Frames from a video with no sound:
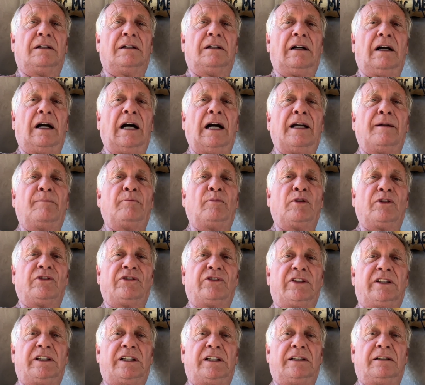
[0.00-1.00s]
I
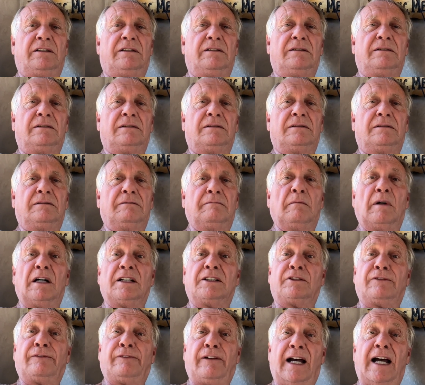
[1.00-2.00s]
proceed
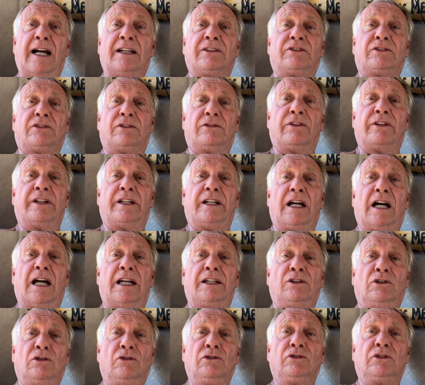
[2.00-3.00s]
much faster than I
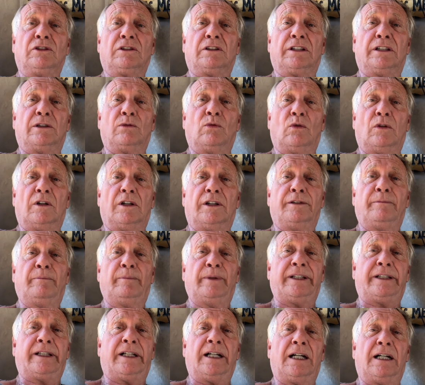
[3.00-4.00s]
usually would
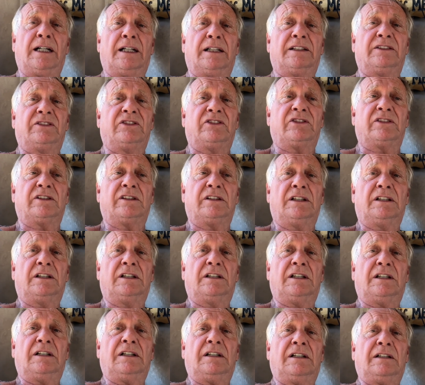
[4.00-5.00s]
because
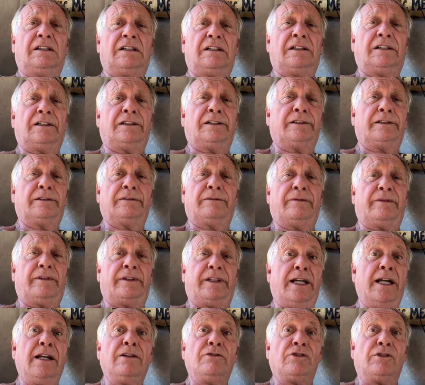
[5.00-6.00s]

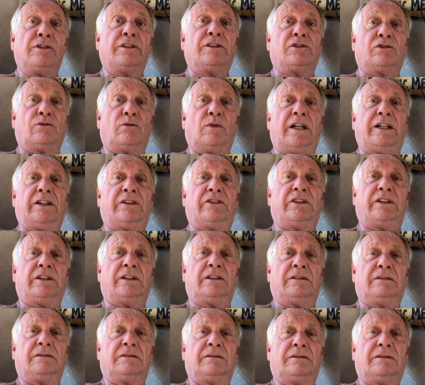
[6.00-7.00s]
the engine is
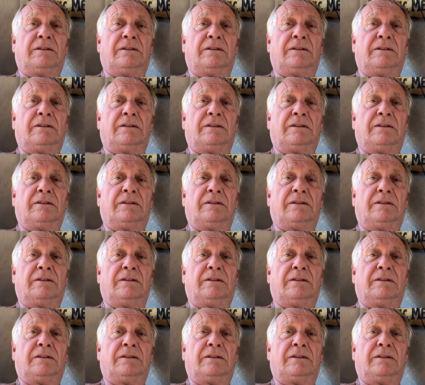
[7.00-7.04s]
racing.